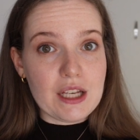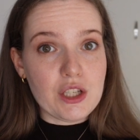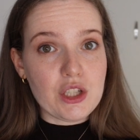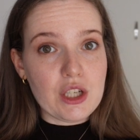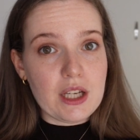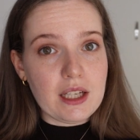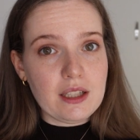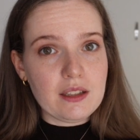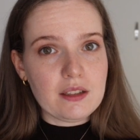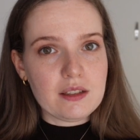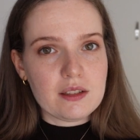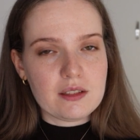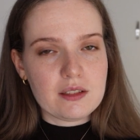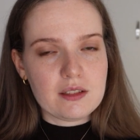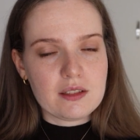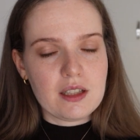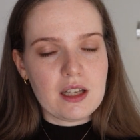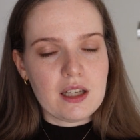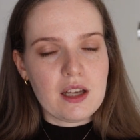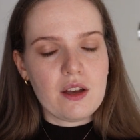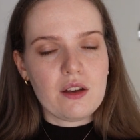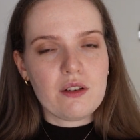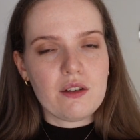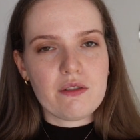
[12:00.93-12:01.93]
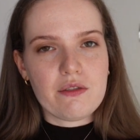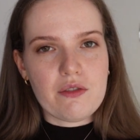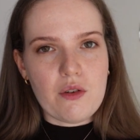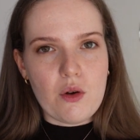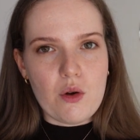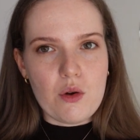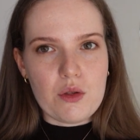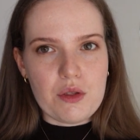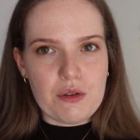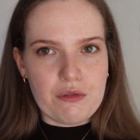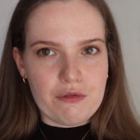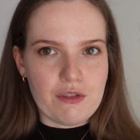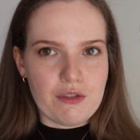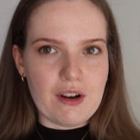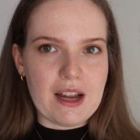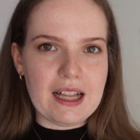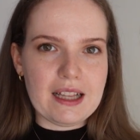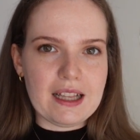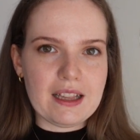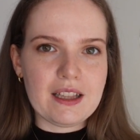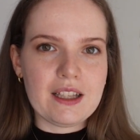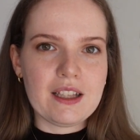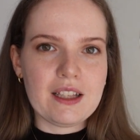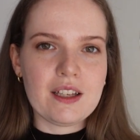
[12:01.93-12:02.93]
edging for the
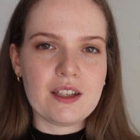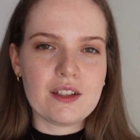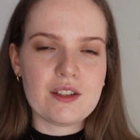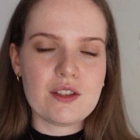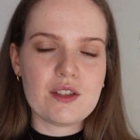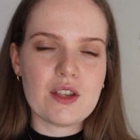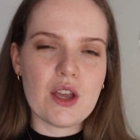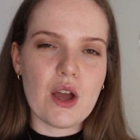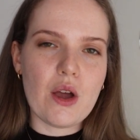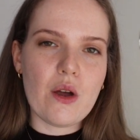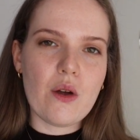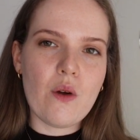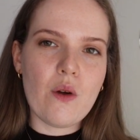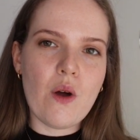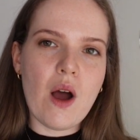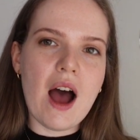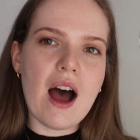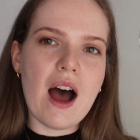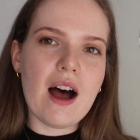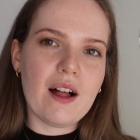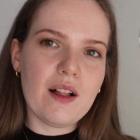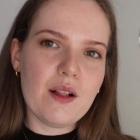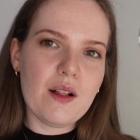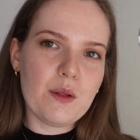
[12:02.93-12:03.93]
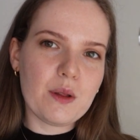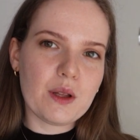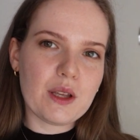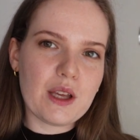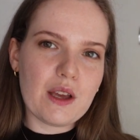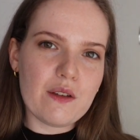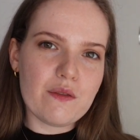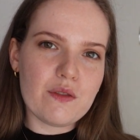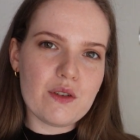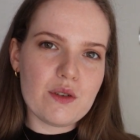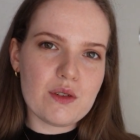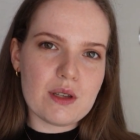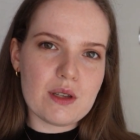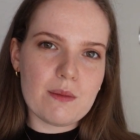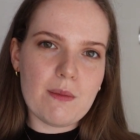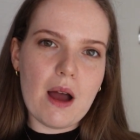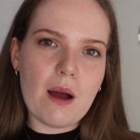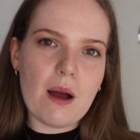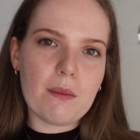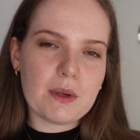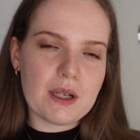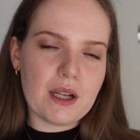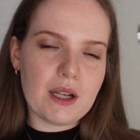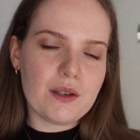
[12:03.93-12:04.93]
frill. So I'll give you some
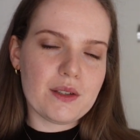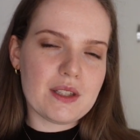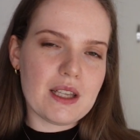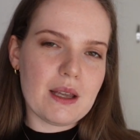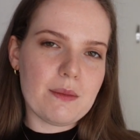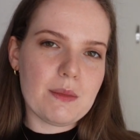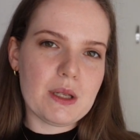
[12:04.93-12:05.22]
up-close